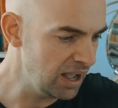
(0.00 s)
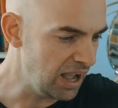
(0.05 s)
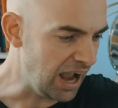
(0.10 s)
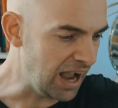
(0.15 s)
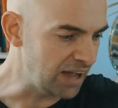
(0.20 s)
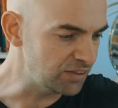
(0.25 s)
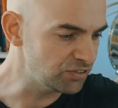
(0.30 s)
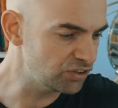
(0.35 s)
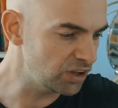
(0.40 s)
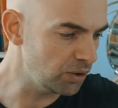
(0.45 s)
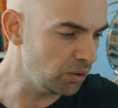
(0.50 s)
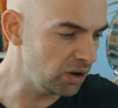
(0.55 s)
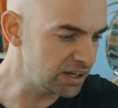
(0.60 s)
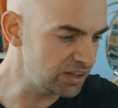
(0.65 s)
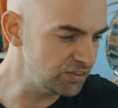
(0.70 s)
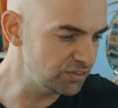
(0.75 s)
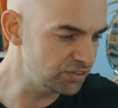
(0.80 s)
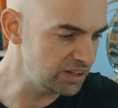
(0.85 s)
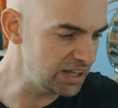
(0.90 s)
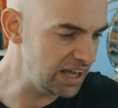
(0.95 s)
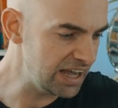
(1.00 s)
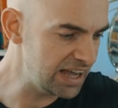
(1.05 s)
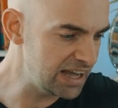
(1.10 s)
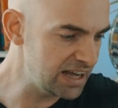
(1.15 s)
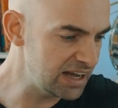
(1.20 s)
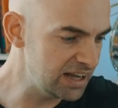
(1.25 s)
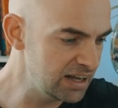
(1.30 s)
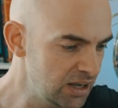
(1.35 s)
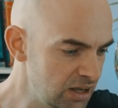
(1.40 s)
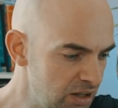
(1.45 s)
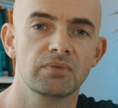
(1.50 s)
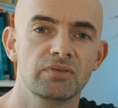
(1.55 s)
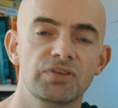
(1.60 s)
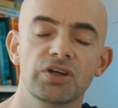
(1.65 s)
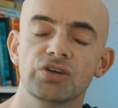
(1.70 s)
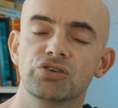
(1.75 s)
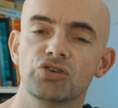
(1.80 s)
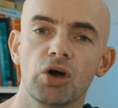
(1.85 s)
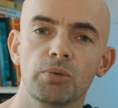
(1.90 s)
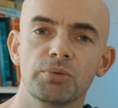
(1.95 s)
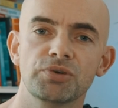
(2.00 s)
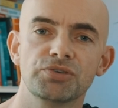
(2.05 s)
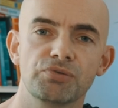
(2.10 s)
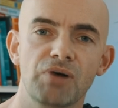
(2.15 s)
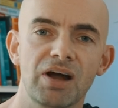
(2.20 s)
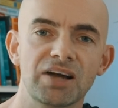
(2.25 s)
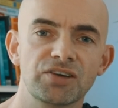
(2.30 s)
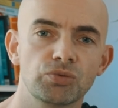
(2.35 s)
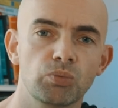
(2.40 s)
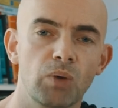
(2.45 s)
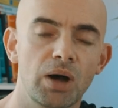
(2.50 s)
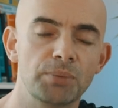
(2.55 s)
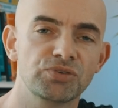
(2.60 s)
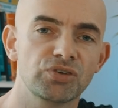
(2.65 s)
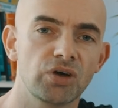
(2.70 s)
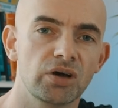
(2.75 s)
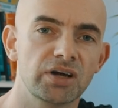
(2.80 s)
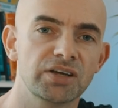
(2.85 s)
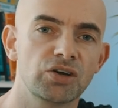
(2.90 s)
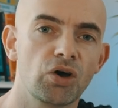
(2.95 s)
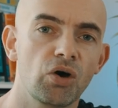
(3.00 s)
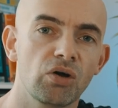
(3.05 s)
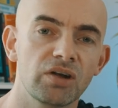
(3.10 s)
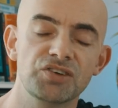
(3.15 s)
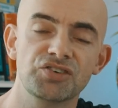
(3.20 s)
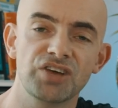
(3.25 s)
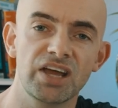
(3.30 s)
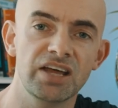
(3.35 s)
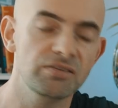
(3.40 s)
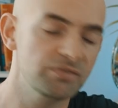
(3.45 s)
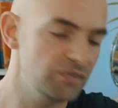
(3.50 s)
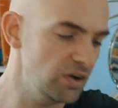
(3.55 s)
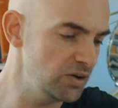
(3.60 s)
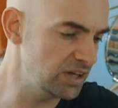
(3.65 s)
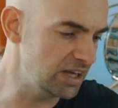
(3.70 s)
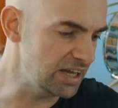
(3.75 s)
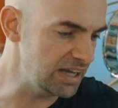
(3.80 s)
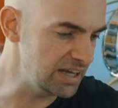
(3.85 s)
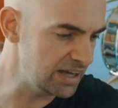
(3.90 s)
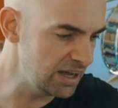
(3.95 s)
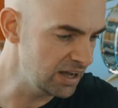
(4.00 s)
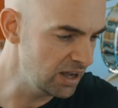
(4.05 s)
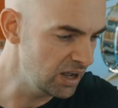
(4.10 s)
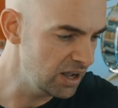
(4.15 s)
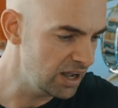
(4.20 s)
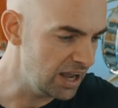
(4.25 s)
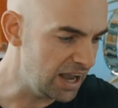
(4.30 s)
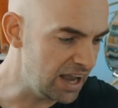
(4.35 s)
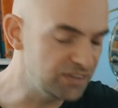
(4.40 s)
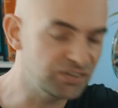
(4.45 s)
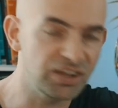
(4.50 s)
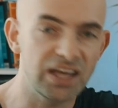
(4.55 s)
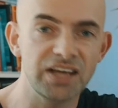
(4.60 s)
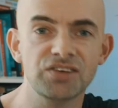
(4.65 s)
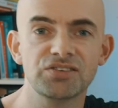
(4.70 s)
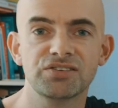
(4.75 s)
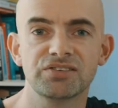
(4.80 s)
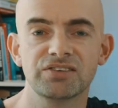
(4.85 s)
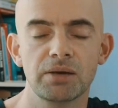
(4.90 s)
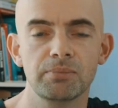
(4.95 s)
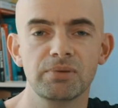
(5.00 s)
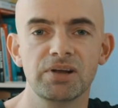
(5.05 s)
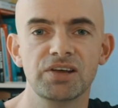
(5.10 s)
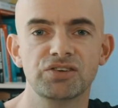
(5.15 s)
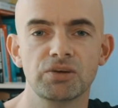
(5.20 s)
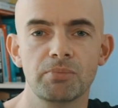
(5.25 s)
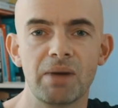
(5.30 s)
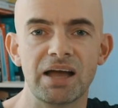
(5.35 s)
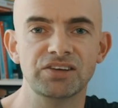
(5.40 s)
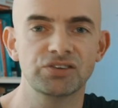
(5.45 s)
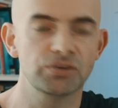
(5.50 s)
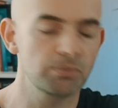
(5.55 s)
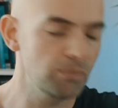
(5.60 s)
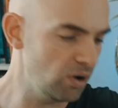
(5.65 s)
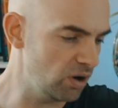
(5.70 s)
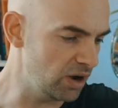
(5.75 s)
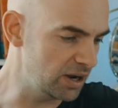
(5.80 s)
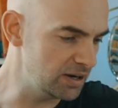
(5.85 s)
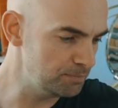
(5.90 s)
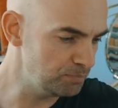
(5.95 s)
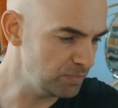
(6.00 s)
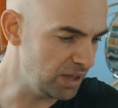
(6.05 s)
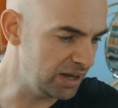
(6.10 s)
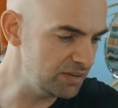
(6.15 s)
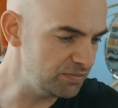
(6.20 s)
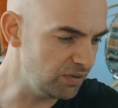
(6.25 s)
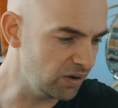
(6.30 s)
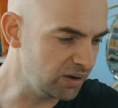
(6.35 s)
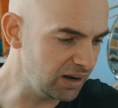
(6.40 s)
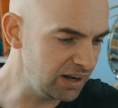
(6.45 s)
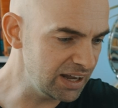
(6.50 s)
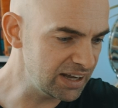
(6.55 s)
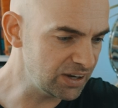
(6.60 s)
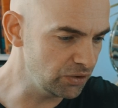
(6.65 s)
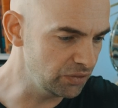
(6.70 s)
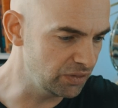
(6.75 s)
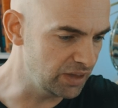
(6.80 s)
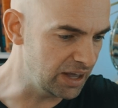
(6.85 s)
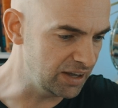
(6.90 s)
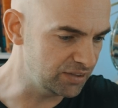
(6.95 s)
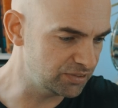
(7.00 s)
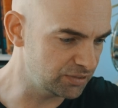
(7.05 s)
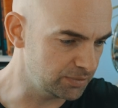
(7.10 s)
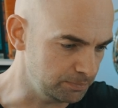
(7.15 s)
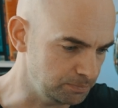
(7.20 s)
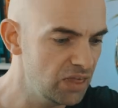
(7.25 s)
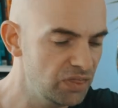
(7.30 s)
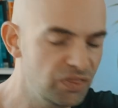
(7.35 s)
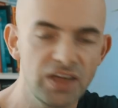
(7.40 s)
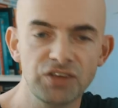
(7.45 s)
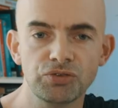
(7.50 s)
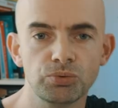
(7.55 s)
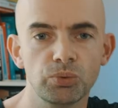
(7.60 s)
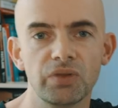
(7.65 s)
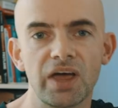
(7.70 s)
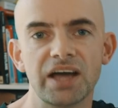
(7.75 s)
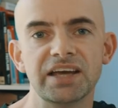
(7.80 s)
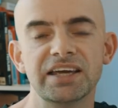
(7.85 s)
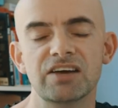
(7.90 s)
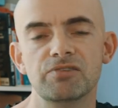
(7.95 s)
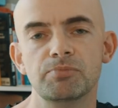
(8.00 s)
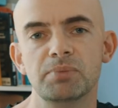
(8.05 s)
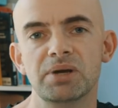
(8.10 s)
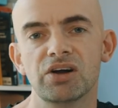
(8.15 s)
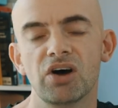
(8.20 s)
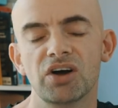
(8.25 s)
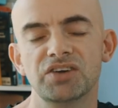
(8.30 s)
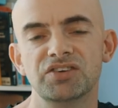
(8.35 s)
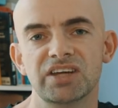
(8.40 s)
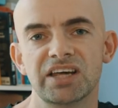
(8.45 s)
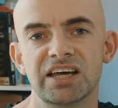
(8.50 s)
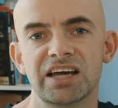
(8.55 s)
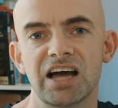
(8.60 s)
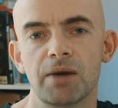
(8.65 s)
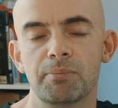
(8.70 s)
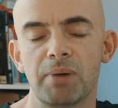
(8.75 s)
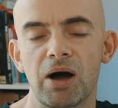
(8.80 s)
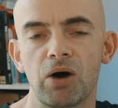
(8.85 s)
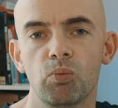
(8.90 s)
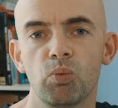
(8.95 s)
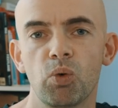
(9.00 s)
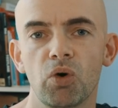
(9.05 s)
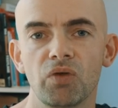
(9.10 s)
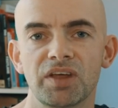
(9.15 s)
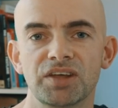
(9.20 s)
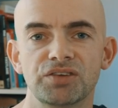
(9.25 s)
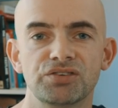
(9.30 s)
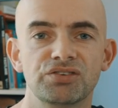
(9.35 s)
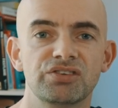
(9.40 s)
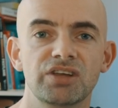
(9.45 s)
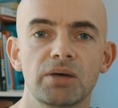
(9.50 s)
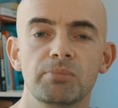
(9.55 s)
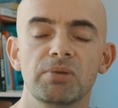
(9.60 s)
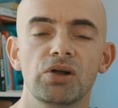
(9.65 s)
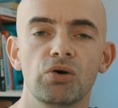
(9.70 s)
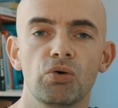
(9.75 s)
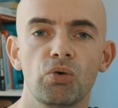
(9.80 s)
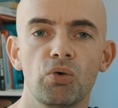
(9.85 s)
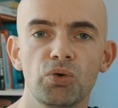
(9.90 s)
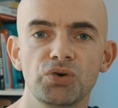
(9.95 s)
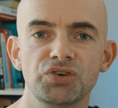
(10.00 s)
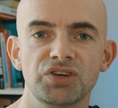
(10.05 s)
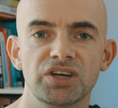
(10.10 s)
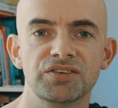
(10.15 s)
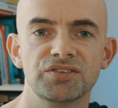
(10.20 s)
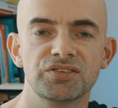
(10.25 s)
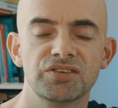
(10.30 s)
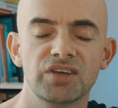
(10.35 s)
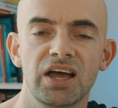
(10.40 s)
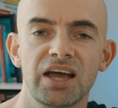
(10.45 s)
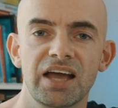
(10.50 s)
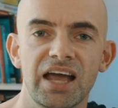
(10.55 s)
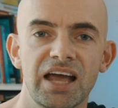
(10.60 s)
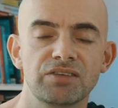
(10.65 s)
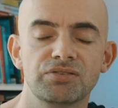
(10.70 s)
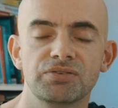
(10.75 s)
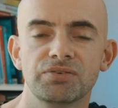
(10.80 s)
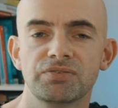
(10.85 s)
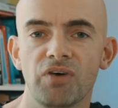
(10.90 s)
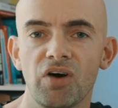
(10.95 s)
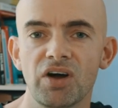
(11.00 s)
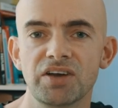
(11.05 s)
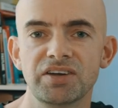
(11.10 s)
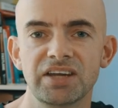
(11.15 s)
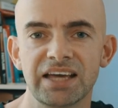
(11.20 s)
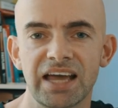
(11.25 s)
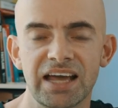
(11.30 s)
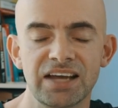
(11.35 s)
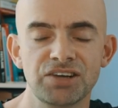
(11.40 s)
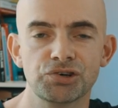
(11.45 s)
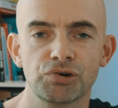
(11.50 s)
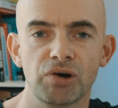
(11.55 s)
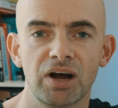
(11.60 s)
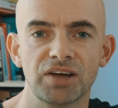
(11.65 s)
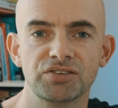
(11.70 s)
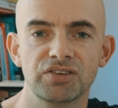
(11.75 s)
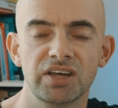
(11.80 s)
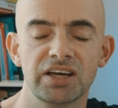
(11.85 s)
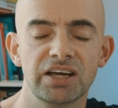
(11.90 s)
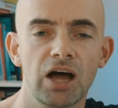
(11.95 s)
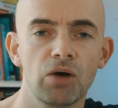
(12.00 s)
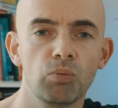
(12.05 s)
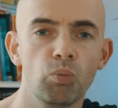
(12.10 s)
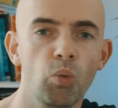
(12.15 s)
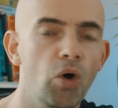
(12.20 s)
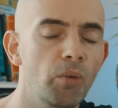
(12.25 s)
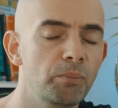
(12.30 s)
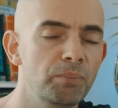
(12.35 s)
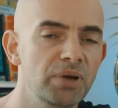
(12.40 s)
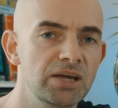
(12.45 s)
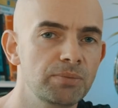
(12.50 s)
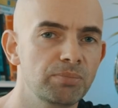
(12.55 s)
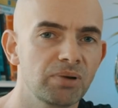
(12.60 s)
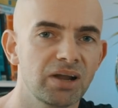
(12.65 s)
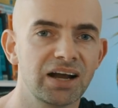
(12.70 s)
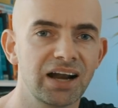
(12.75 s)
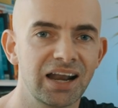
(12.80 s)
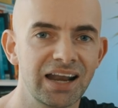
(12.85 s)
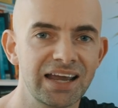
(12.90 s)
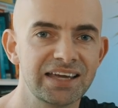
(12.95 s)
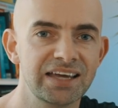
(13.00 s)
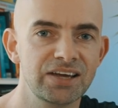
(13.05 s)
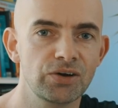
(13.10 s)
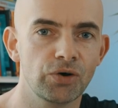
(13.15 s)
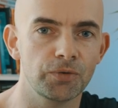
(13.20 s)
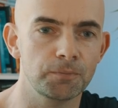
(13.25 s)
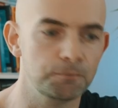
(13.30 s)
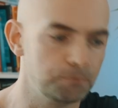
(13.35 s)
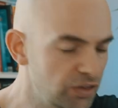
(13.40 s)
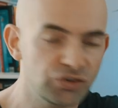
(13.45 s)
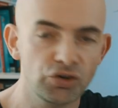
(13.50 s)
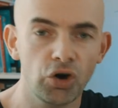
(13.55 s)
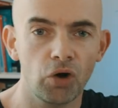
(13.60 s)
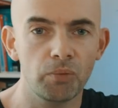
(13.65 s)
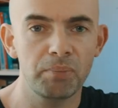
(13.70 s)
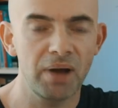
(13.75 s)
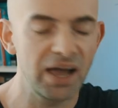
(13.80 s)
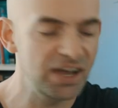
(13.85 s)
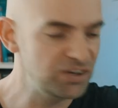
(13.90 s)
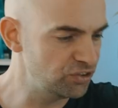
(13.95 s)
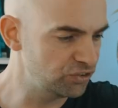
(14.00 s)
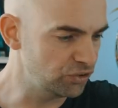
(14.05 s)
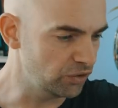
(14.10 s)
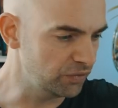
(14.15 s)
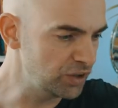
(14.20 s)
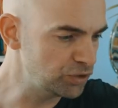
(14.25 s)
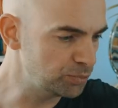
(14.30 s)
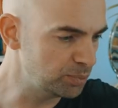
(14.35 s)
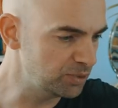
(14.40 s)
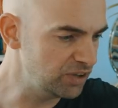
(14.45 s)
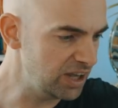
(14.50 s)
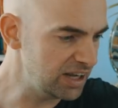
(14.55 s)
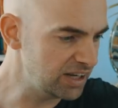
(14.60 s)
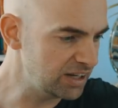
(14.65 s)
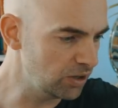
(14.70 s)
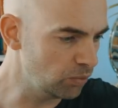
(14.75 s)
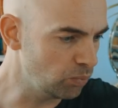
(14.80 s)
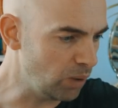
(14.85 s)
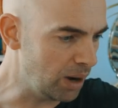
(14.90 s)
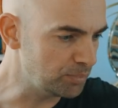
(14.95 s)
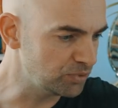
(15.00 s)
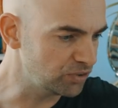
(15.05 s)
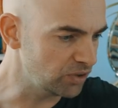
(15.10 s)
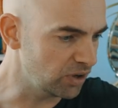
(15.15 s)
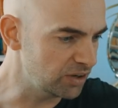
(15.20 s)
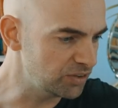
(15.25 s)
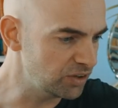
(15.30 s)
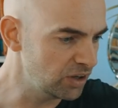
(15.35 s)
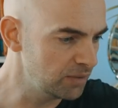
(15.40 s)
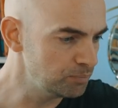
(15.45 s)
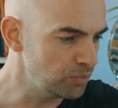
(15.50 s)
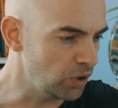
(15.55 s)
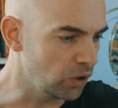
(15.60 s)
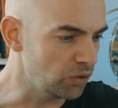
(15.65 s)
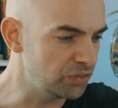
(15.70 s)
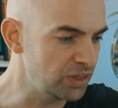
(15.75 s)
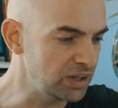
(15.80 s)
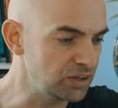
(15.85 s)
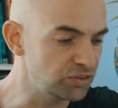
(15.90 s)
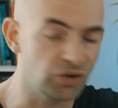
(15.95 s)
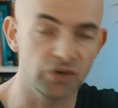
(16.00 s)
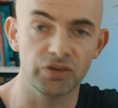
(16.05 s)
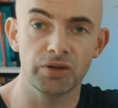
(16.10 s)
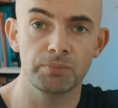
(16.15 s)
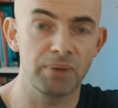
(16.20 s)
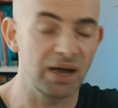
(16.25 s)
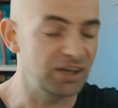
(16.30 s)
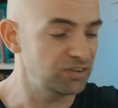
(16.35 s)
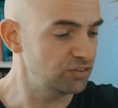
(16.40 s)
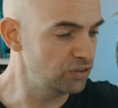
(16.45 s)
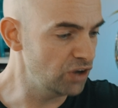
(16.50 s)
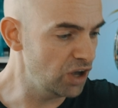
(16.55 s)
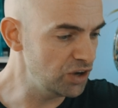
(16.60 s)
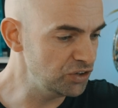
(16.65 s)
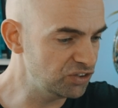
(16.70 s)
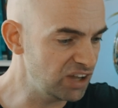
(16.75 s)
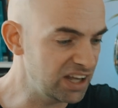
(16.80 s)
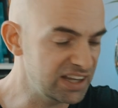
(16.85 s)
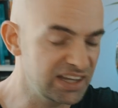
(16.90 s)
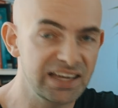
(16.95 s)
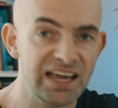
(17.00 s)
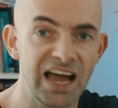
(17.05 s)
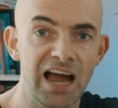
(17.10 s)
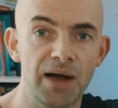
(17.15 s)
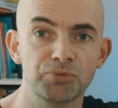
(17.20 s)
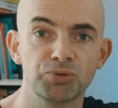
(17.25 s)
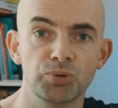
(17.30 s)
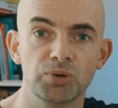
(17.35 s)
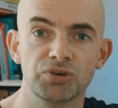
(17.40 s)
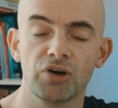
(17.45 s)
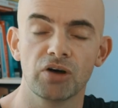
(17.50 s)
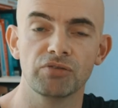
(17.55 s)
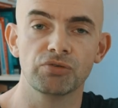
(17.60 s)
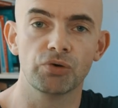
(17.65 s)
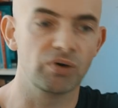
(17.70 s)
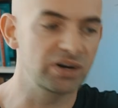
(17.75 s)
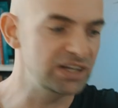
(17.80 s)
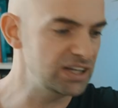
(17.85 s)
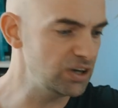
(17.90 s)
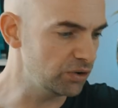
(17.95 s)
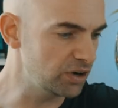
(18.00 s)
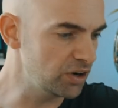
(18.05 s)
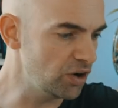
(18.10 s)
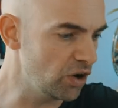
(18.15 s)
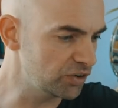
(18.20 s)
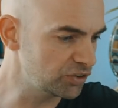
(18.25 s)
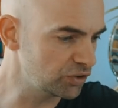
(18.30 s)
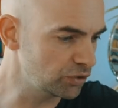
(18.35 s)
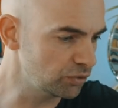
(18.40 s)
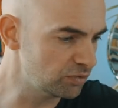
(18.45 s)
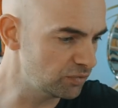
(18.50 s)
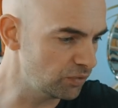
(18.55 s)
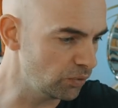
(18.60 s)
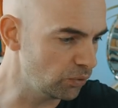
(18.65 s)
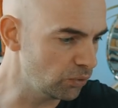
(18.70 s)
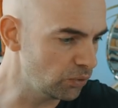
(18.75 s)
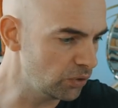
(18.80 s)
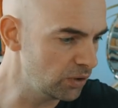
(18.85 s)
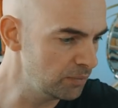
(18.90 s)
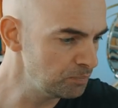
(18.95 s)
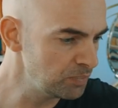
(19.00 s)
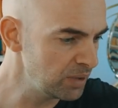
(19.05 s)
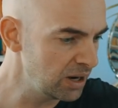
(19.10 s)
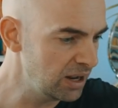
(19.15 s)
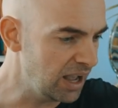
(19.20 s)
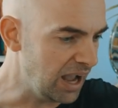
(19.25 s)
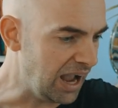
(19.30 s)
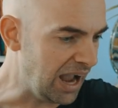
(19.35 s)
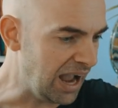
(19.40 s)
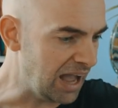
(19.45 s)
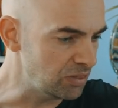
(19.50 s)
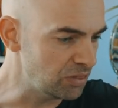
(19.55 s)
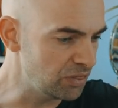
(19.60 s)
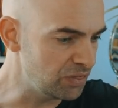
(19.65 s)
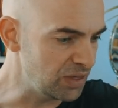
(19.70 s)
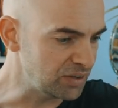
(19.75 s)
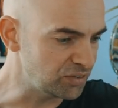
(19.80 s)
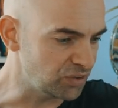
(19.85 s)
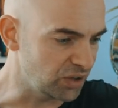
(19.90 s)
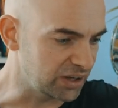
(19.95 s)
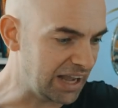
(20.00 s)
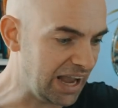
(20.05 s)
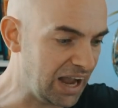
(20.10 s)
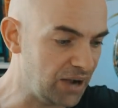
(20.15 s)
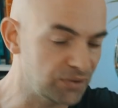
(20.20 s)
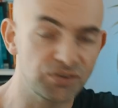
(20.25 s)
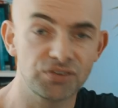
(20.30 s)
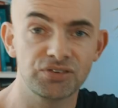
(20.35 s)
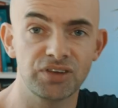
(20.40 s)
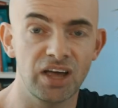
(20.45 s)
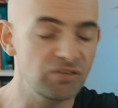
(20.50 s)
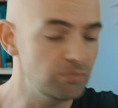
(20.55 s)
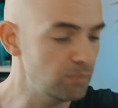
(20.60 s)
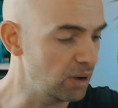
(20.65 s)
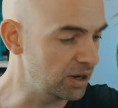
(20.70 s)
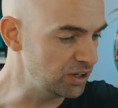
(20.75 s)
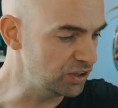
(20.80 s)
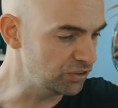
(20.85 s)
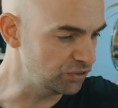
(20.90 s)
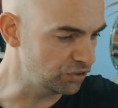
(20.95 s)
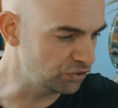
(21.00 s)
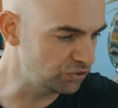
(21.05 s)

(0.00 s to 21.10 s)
And so I can see here that Thomas Frank's website, College Info Geek, is in a similar domain to mine. And if I click on this, this will then give me an idea about what this similar audience is finding interesting and what people are clicking on. The top pages on this particular website are things like the best note taking apps, which I've already got an article for, and things like how to save money as a